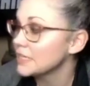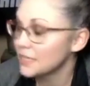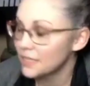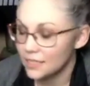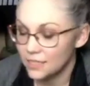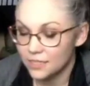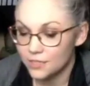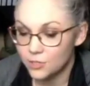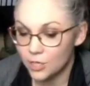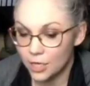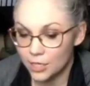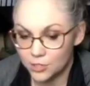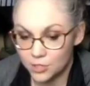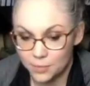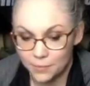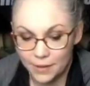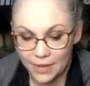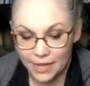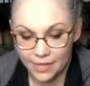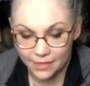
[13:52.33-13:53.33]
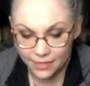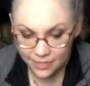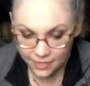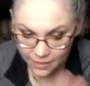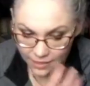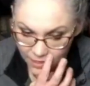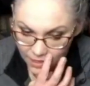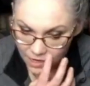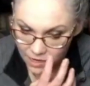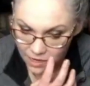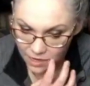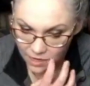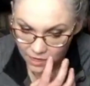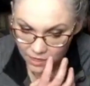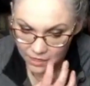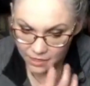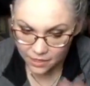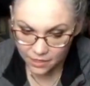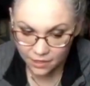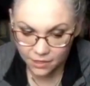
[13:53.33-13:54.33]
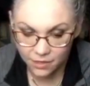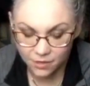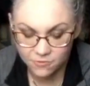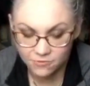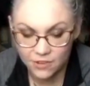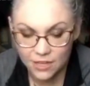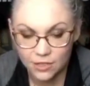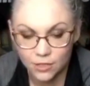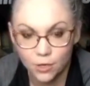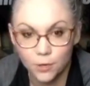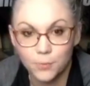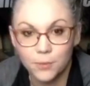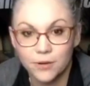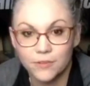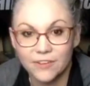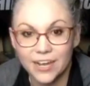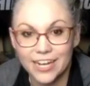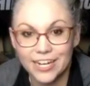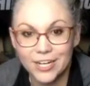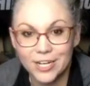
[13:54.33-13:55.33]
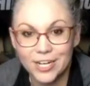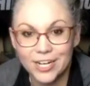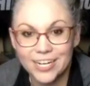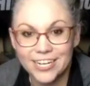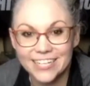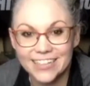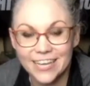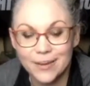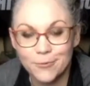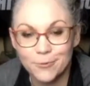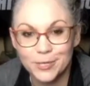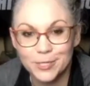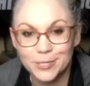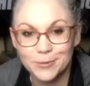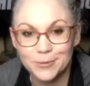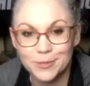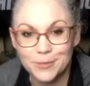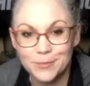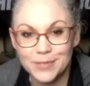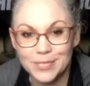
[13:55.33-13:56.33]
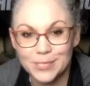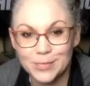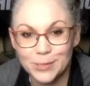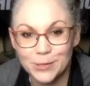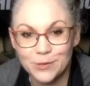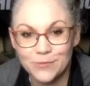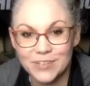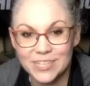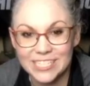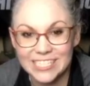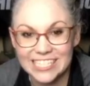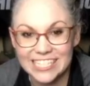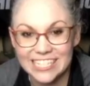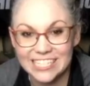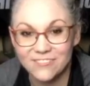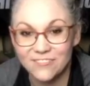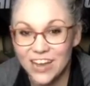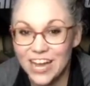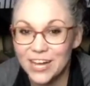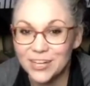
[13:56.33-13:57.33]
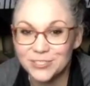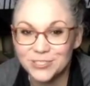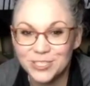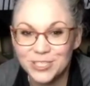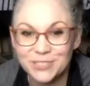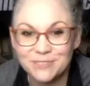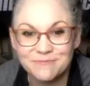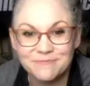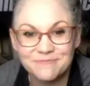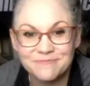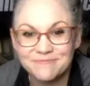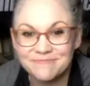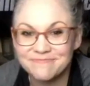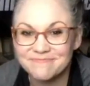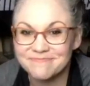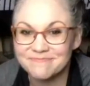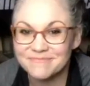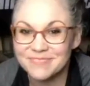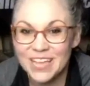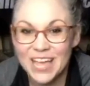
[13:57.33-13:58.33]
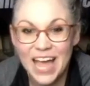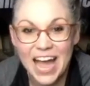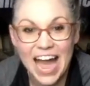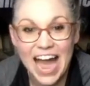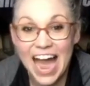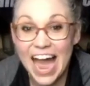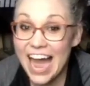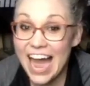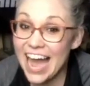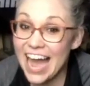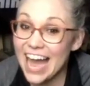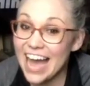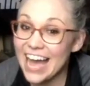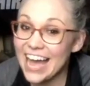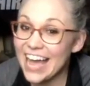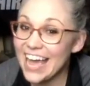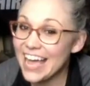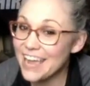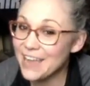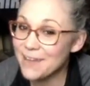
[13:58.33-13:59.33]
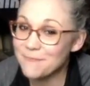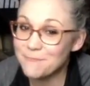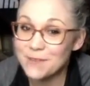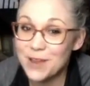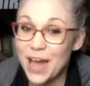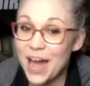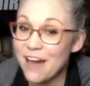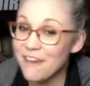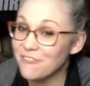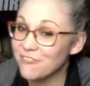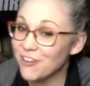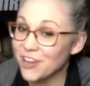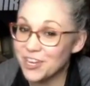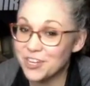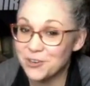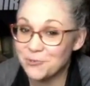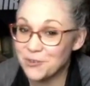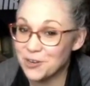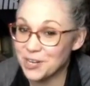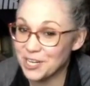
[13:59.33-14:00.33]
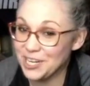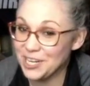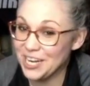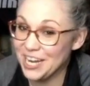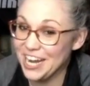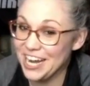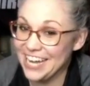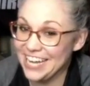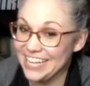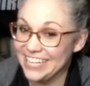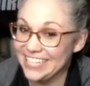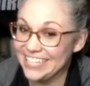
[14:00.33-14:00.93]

Dr. Beth, a fellow provider that works with the Minnesota Vixen, can vouch. I am not fun to work on.